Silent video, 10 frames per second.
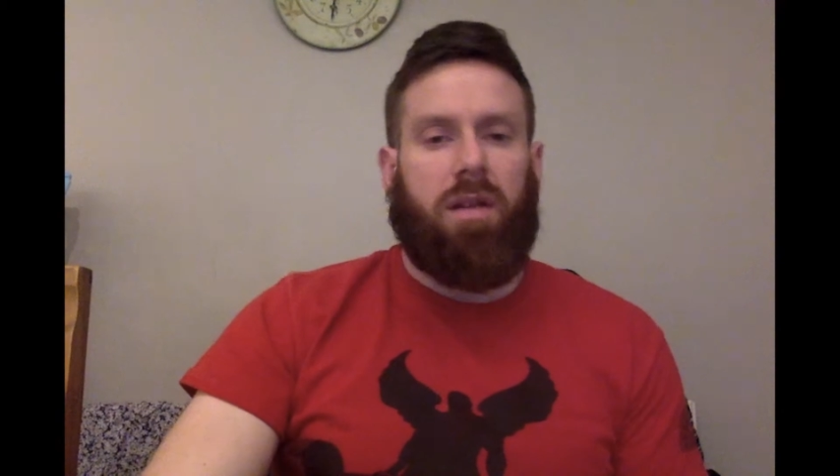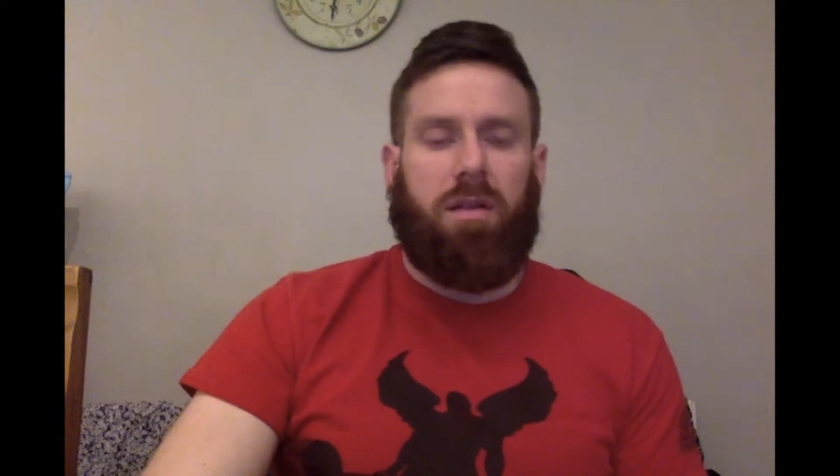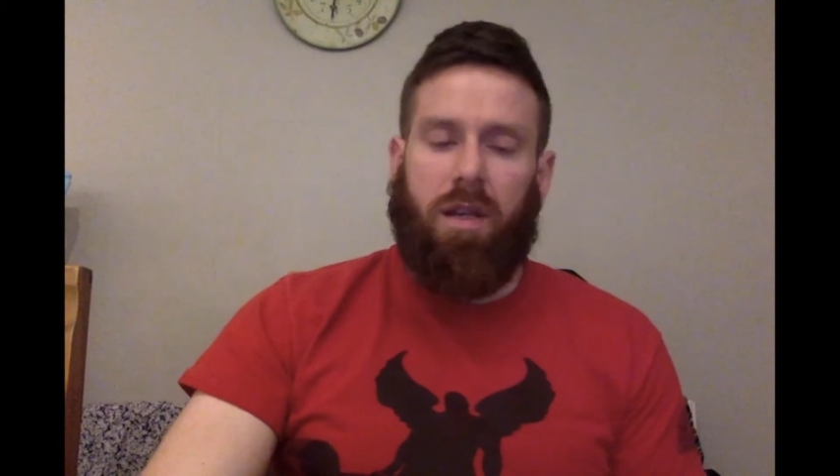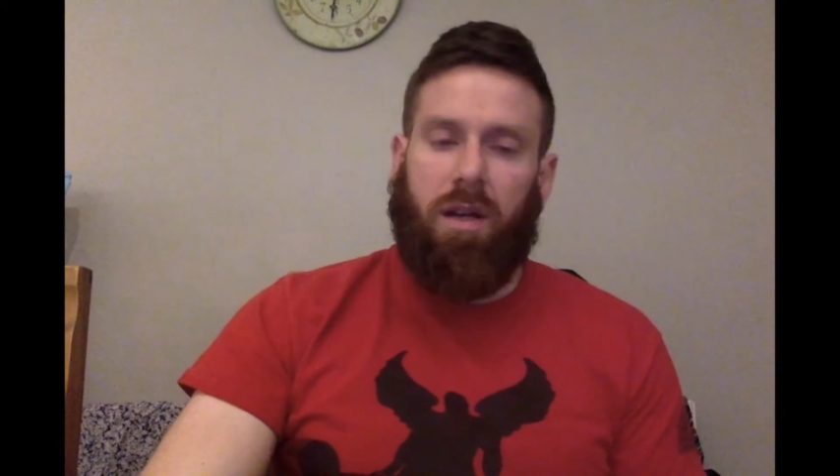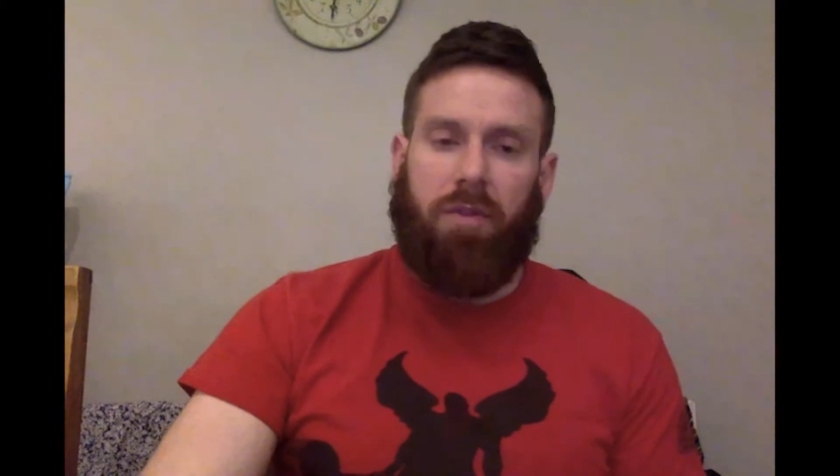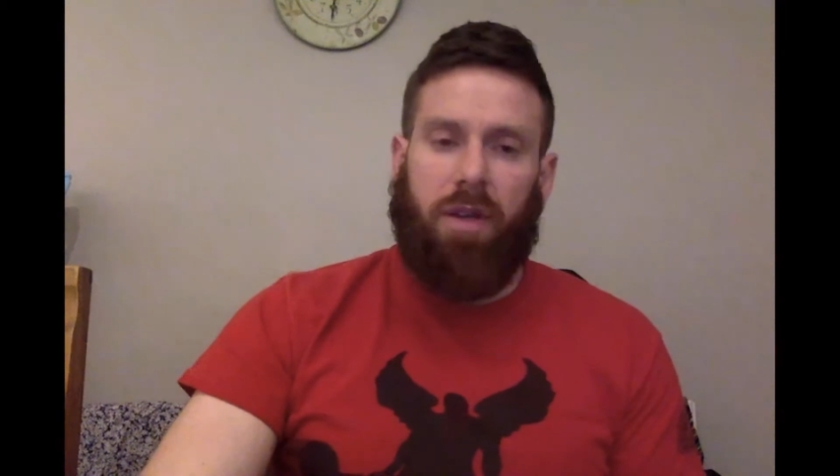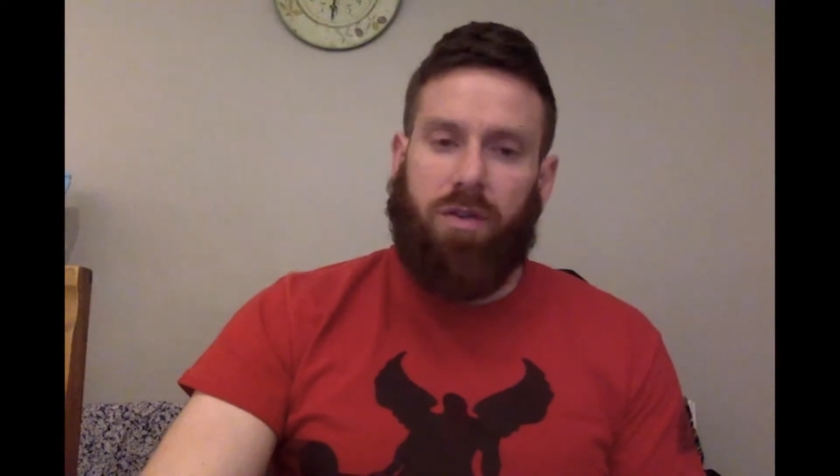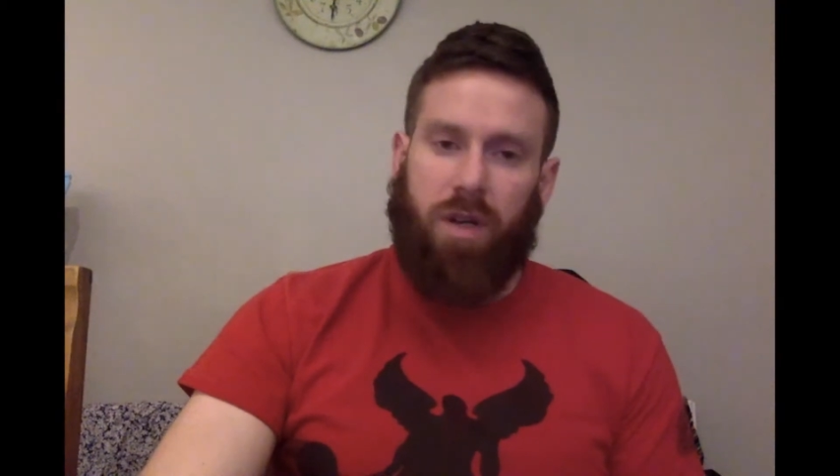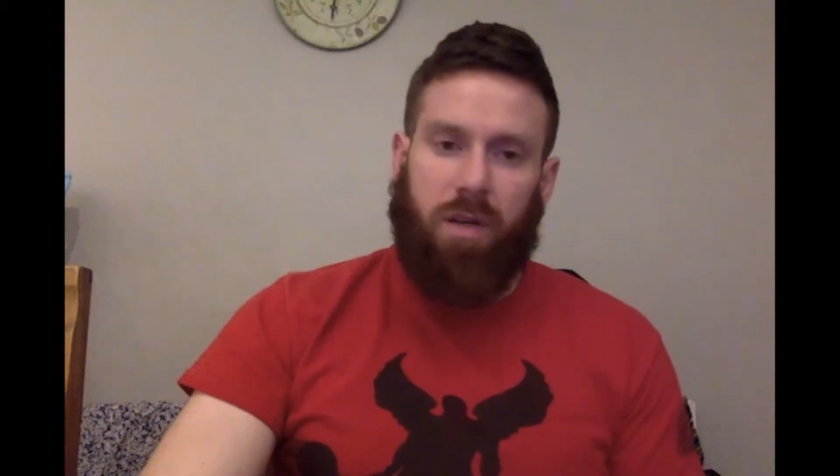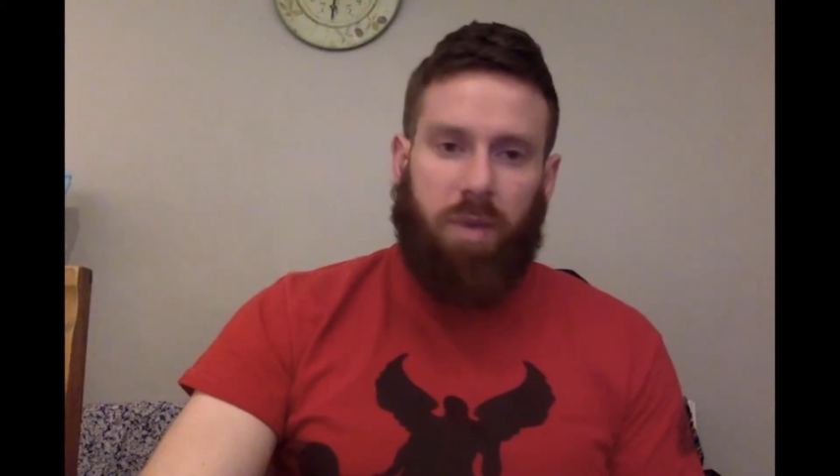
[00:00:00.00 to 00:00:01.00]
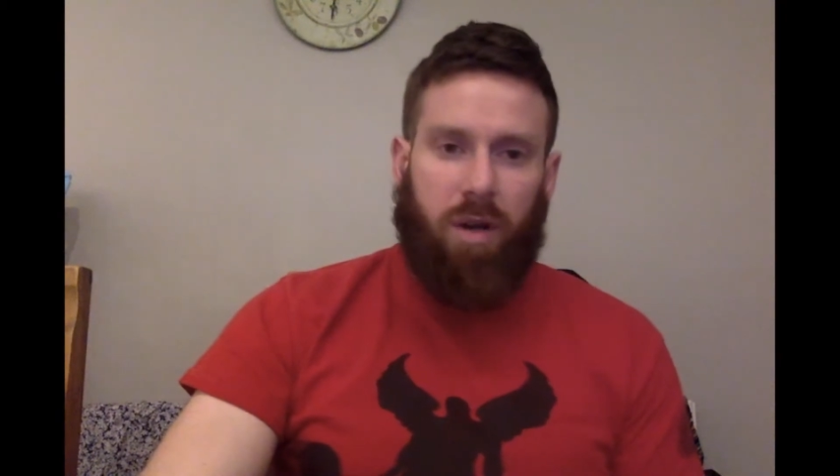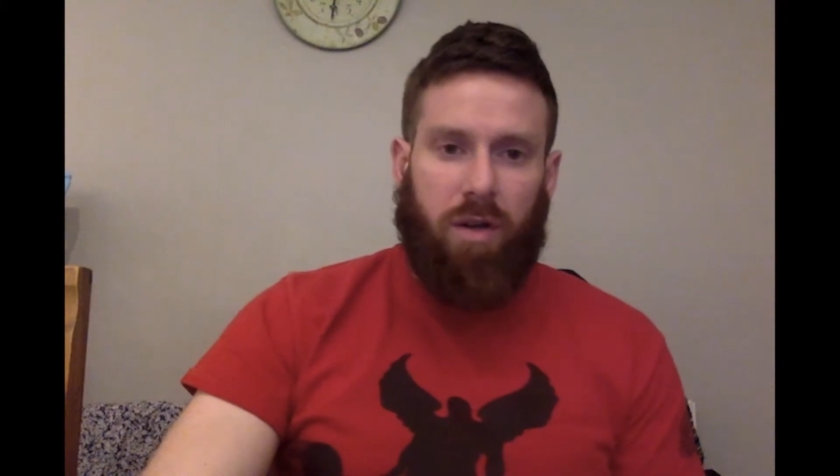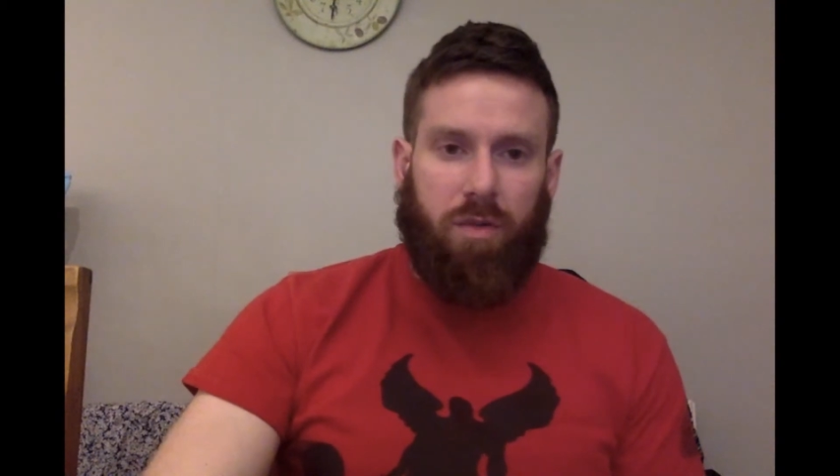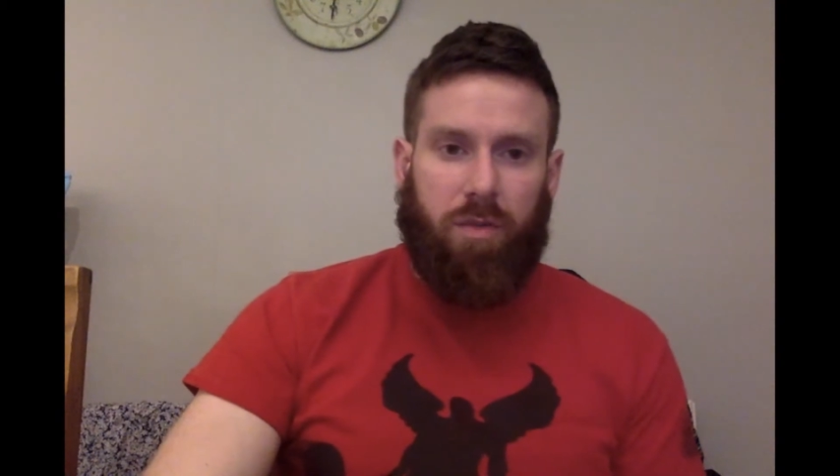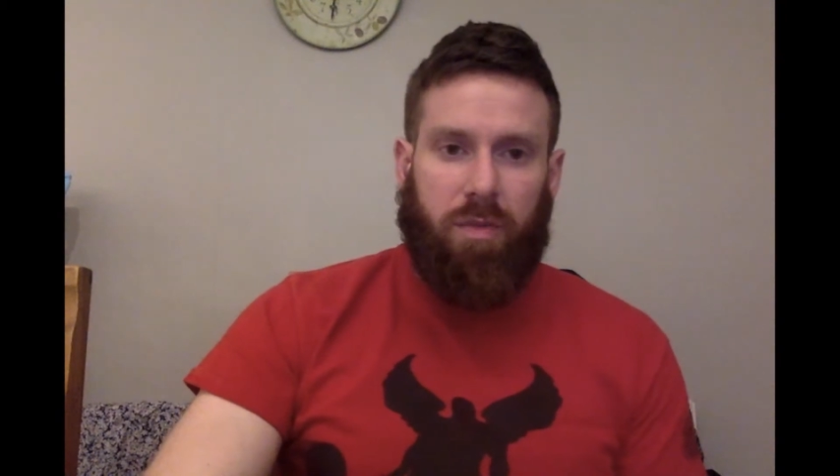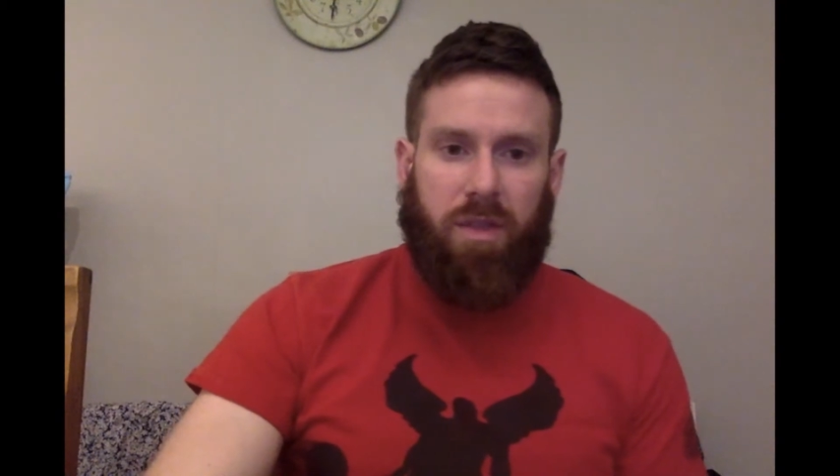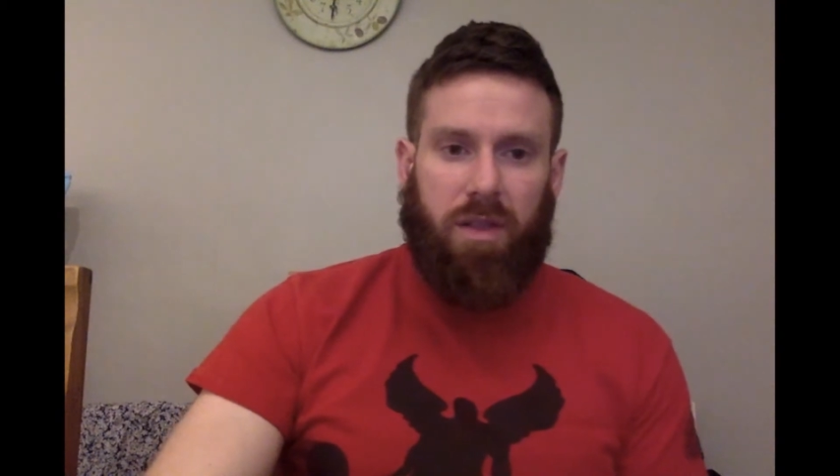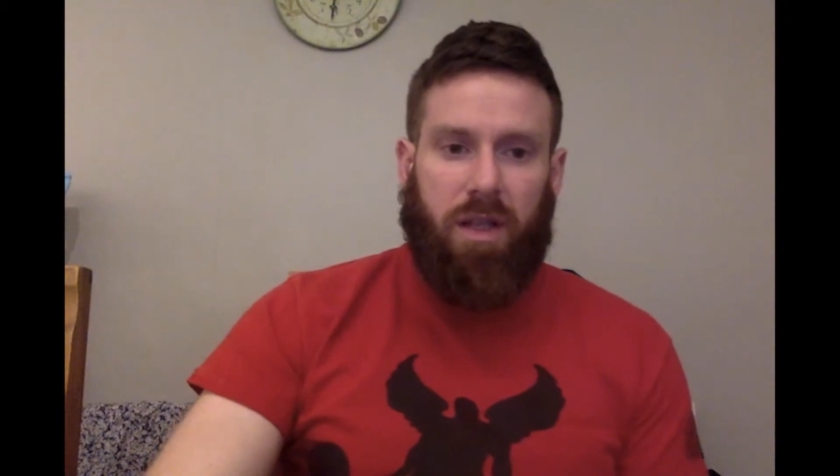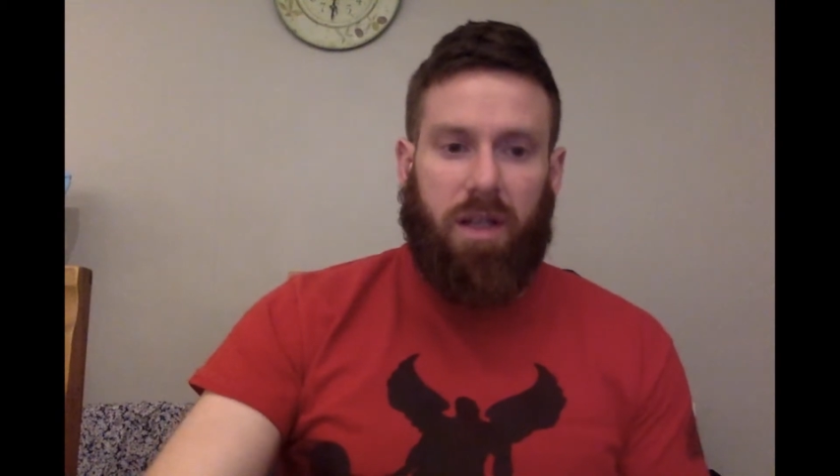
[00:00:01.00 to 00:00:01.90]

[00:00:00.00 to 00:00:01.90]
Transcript: didn't have any training partners with me today,